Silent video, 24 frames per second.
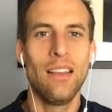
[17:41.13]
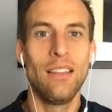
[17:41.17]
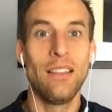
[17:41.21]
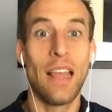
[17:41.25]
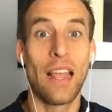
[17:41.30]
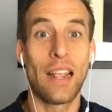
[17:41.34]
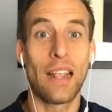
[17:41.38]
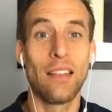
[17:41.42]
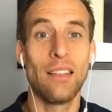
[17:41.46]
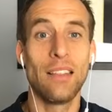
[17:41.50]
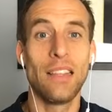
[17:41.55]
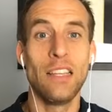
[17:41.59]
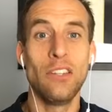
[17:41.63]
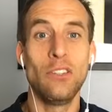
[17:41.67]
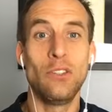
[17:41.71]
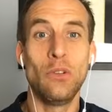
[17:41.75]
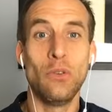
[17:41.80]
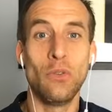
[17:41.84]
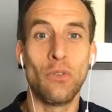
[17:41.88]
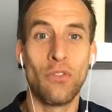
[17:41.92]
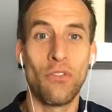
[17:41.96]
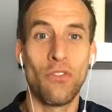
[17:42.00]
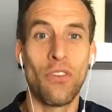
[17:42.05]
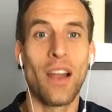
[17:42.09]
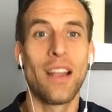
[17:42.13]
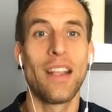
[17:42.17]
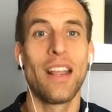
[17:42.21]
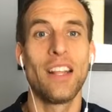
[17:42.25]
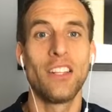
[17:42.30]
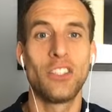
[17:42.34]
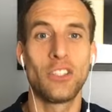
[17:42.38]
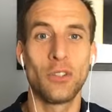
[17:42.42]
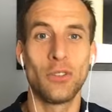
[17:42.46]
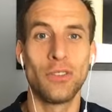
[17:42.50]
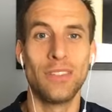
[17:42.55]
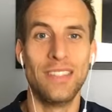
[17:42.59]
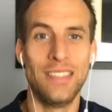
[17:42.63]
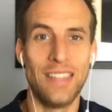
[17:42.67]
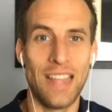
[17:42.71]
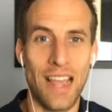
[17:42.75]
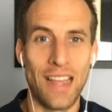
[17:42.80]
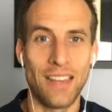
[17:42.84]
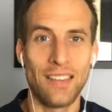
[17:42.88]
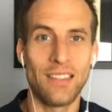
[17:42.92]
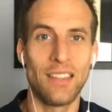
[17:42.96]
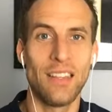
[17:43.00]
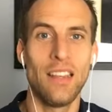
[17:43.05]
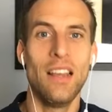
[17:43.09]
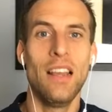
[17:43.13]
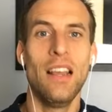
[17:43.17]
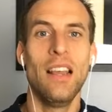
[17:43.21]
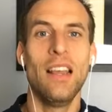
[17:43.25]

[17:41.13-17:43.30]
that can lead to financial debt